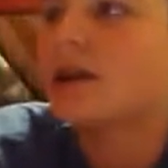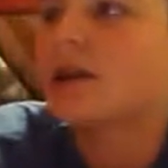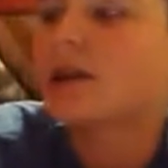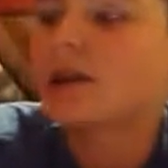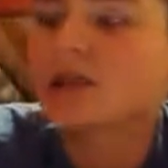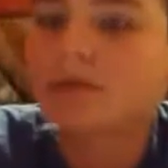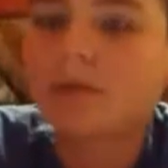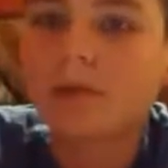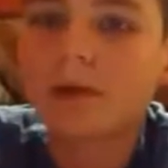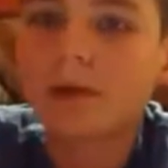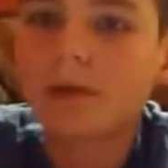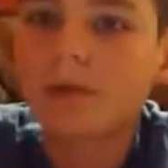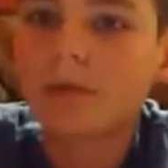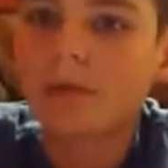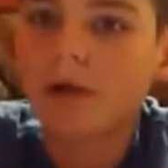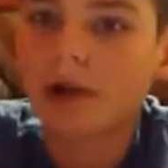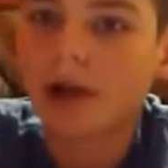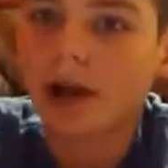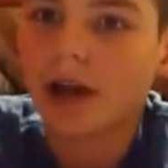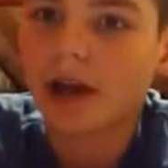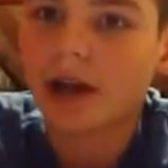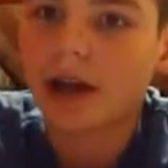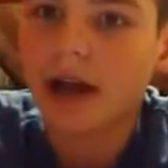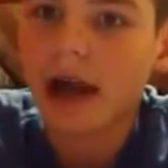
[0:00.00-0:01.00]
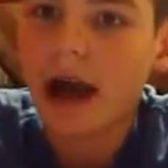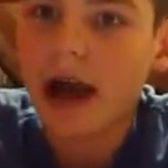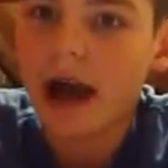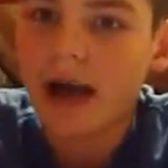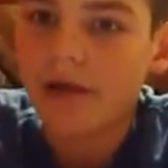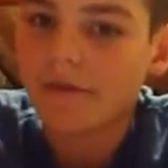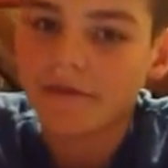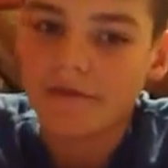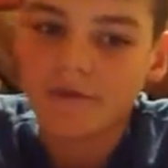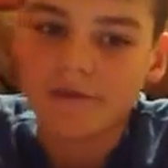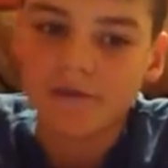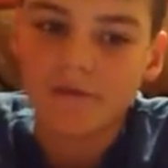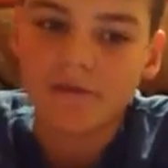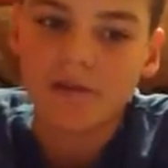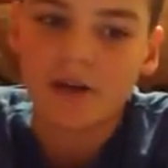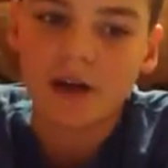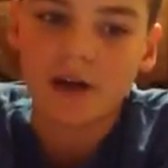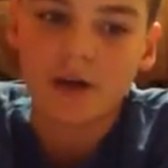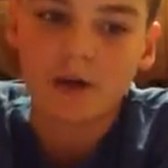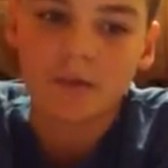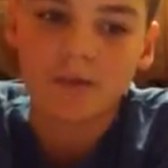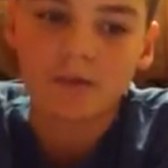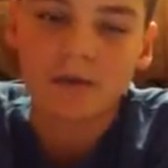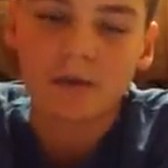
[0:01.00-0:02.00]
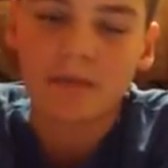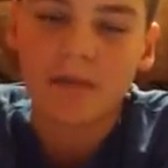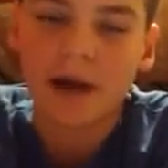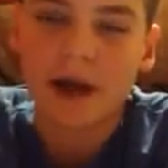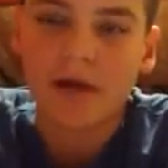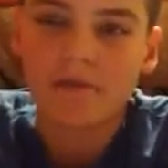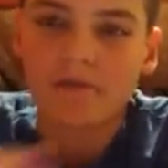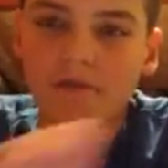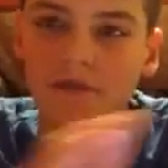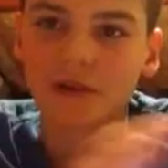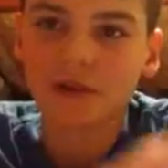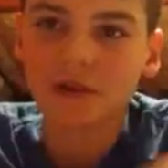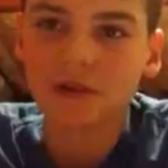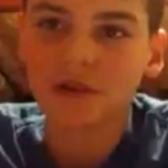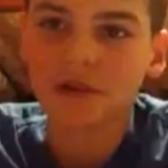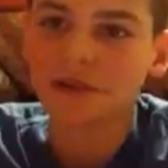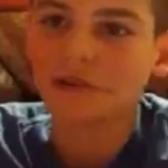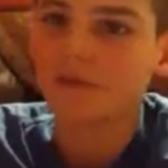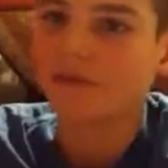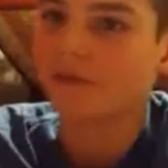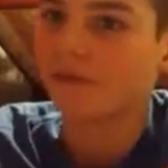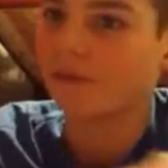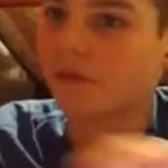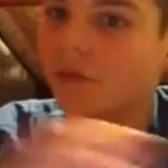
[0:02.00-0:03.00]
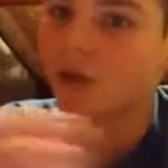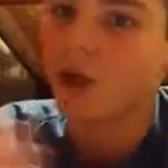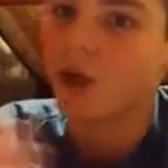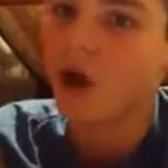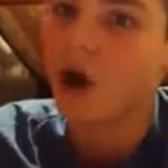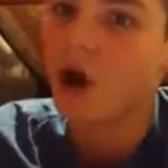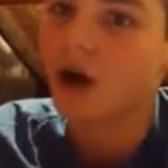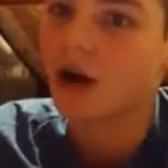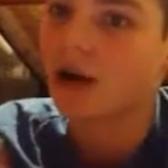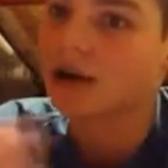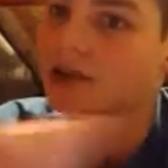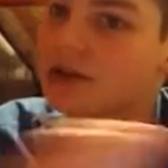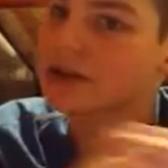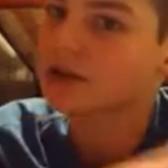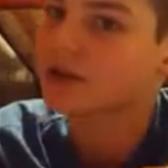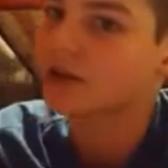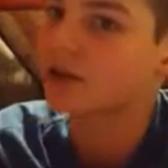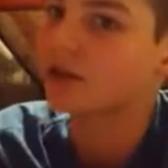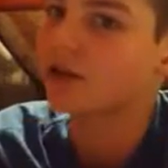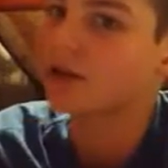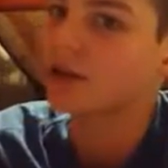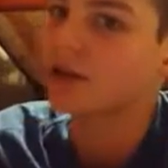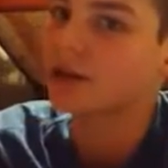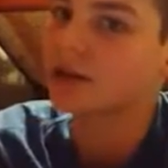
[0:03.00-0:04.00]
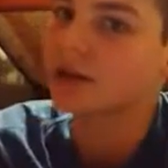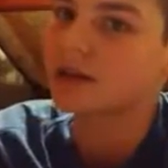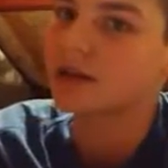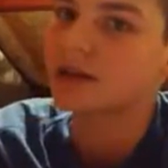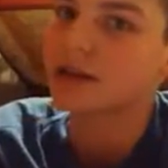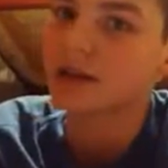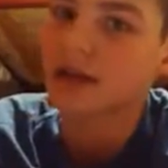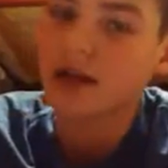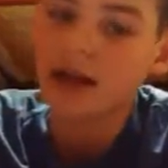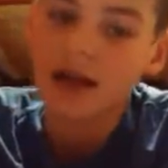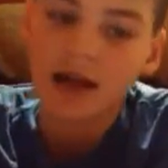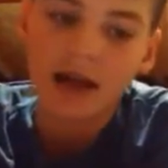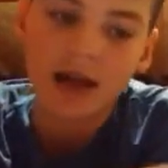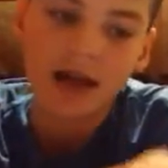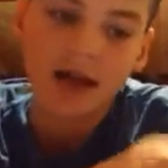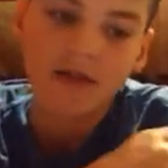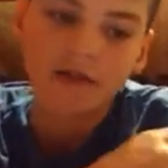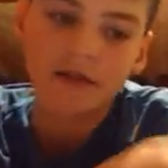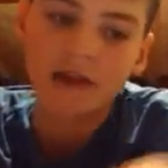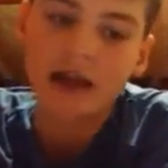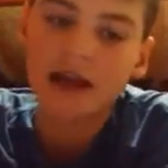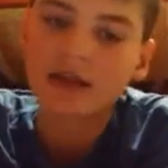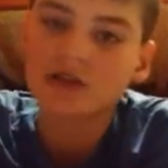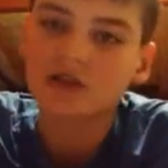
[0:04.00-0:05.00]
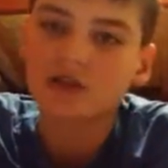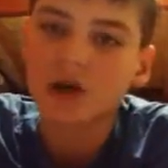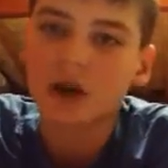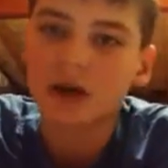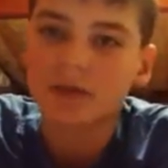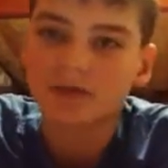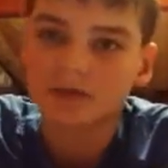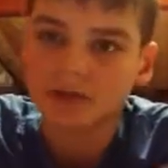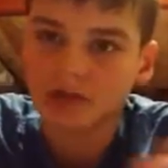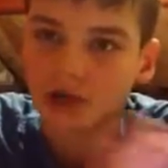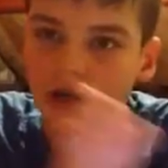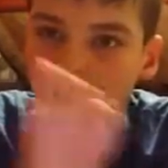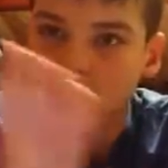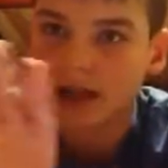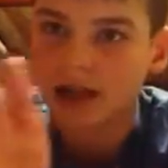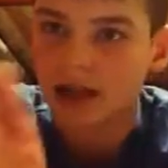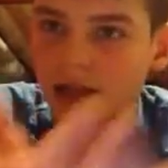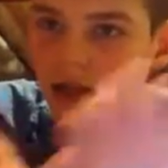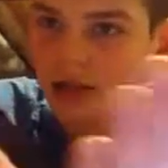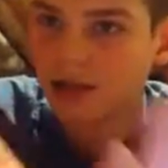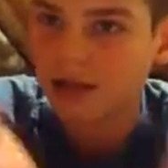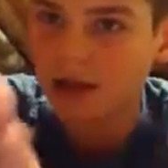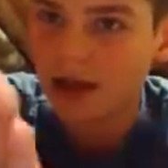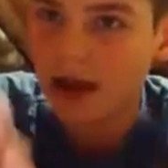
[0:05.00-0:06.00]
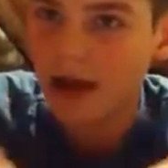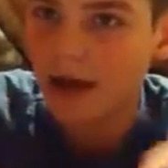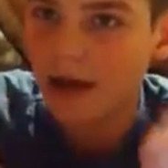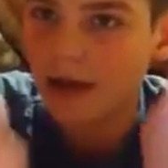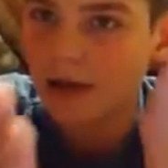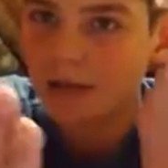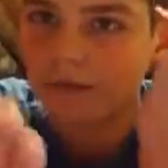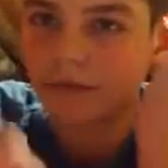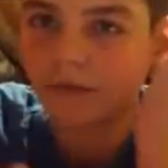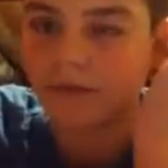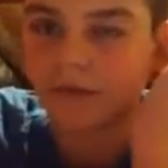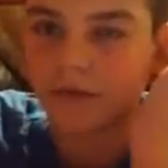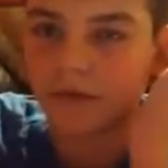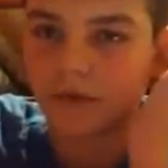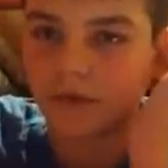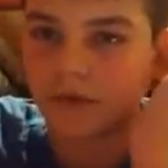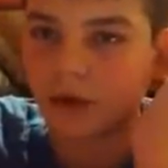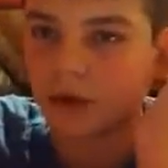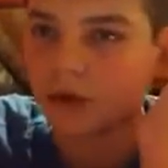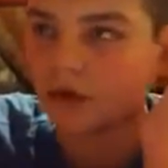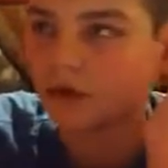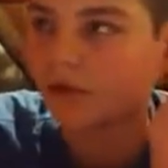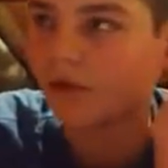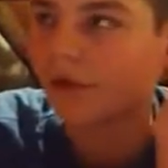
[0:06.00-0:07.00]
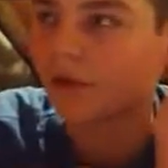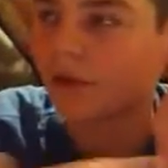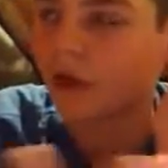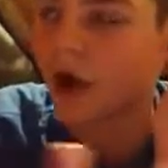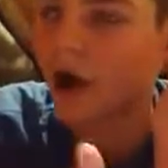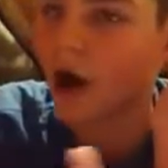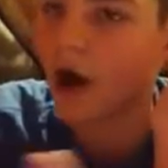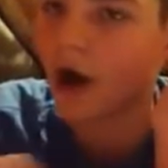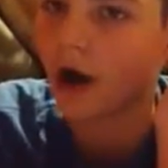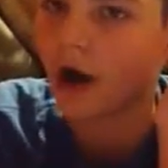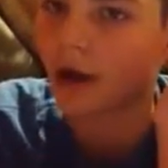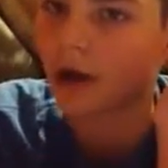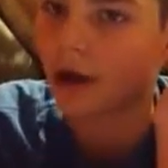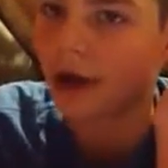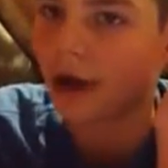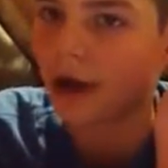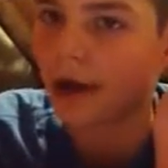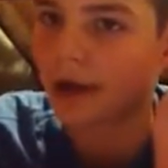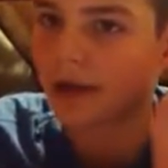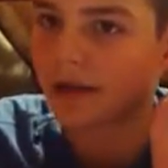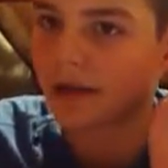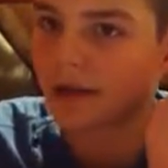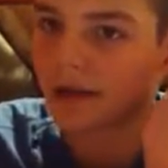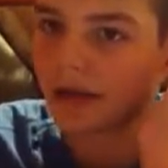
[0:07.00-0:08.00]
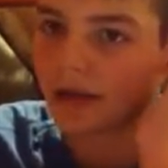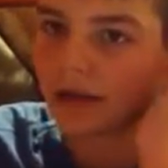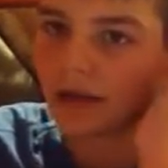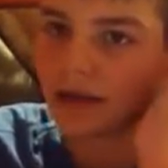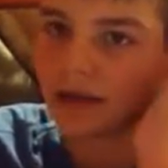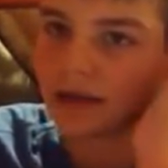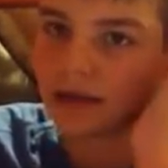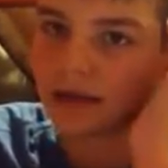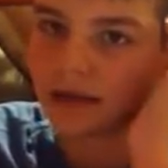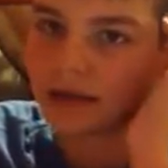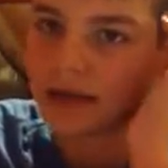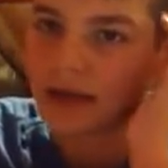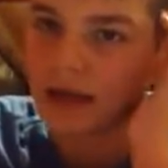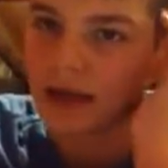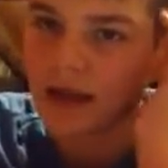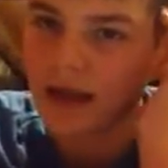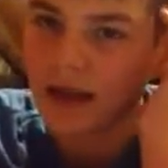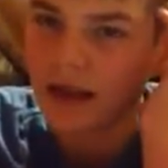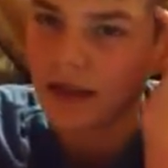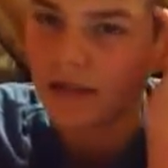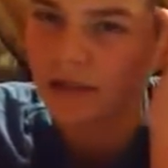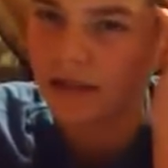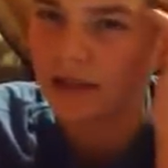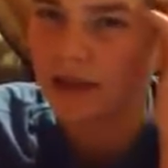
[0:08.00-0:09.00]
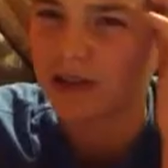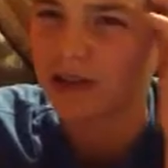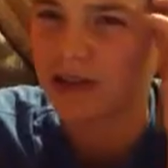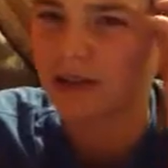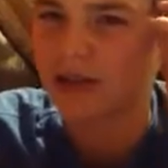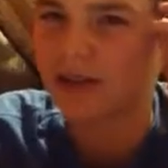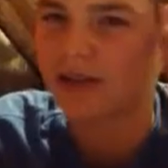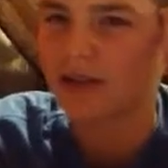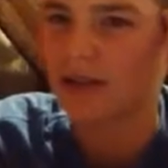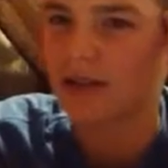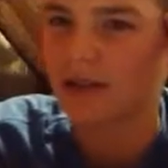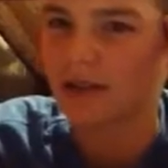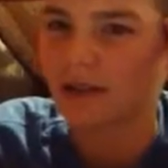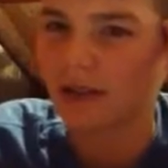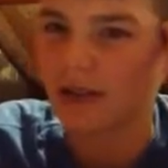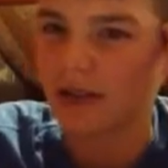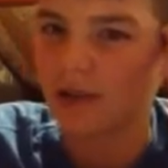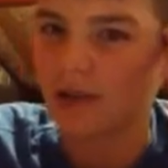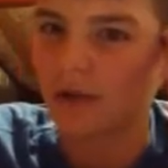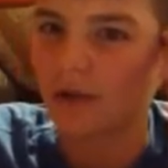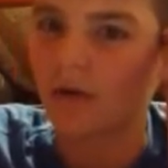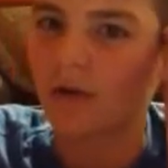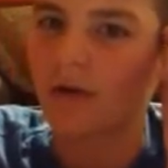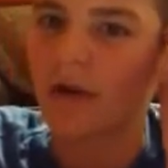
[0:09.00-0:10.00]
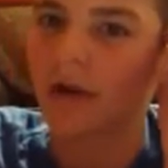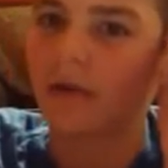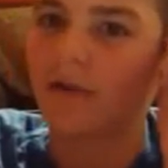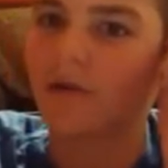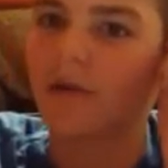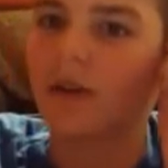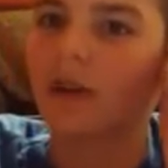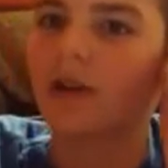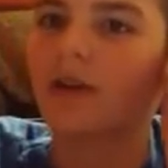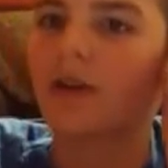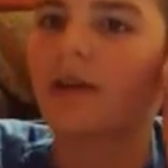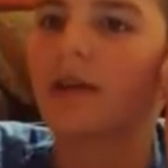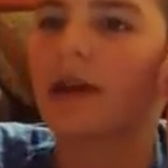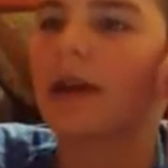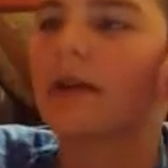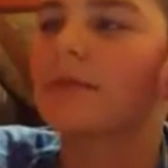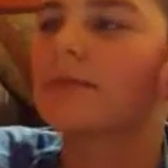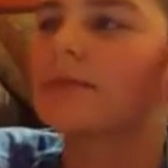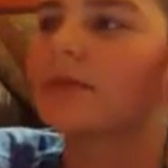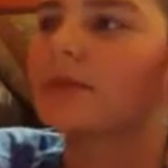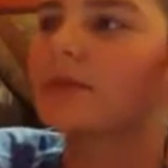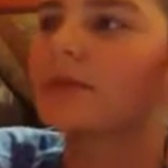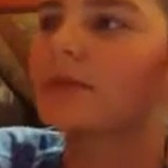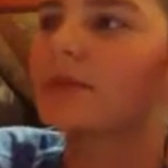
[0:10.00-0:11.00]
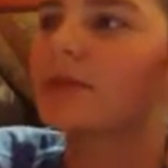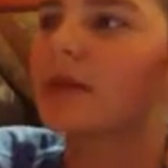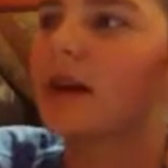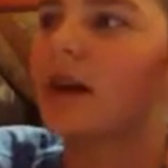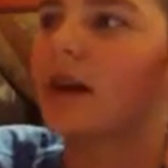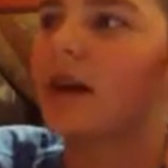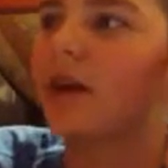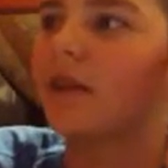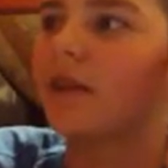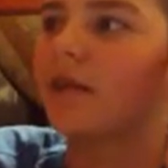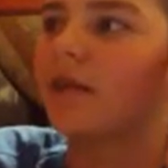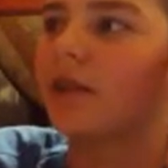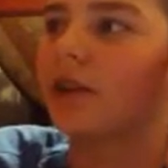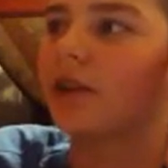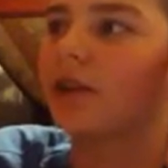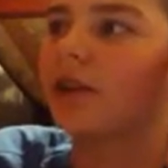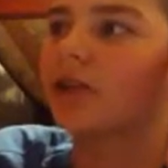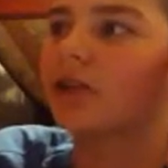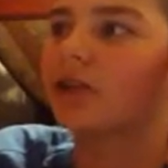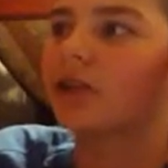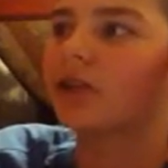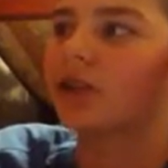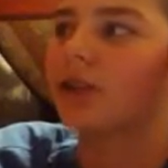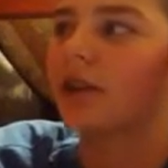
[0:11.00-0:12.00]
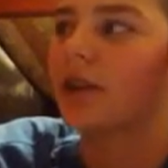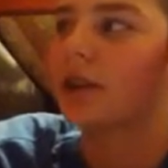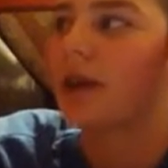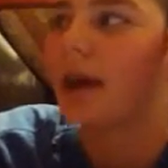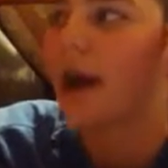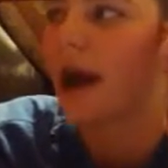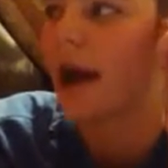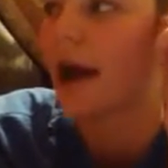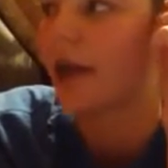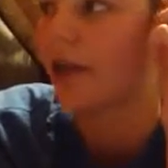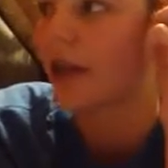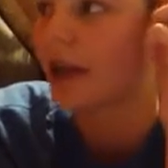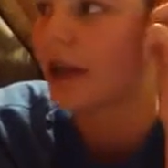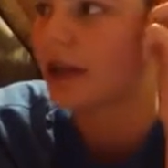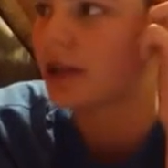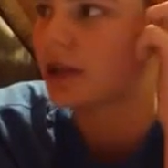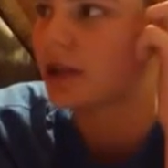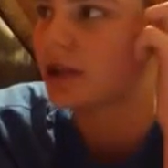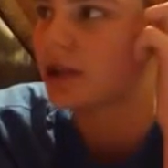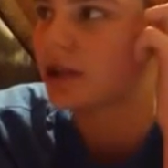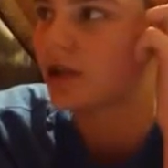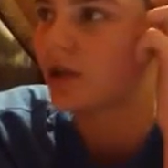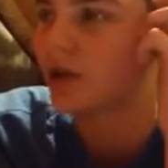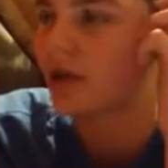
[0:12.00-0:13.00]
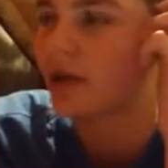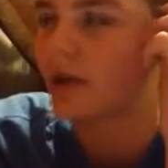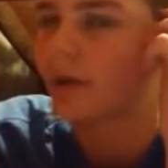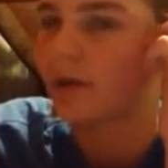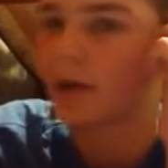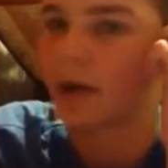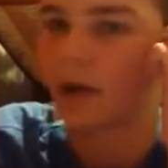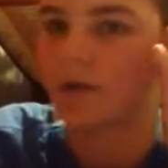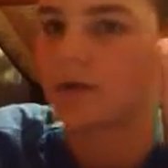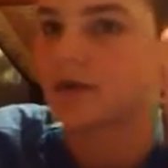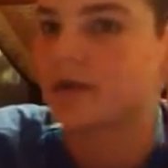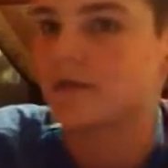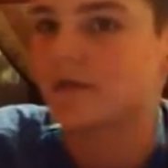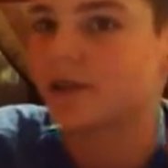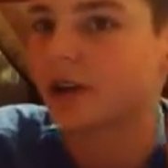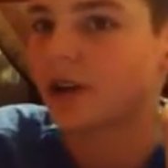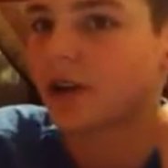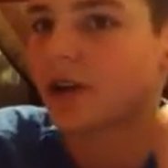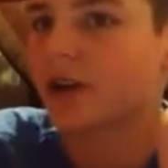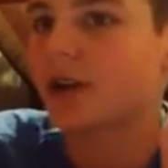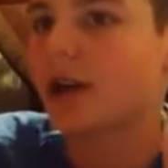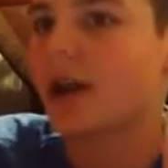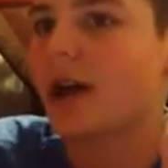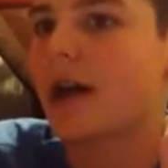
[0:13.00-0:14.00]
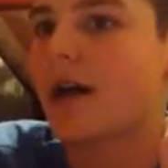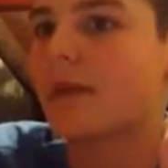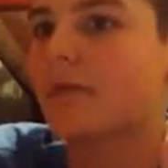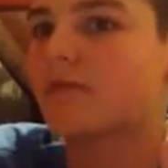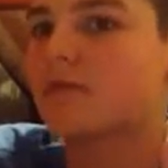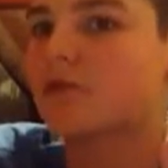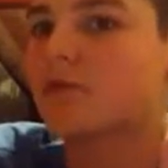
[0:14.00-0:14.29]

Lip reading: Spring break, I filmed my first vlog series. If you guys know, I'm starting to get into those vlog kind of things. First, I was into, like, recording video games and stuff, which I liked doing, but I wasn't very good at.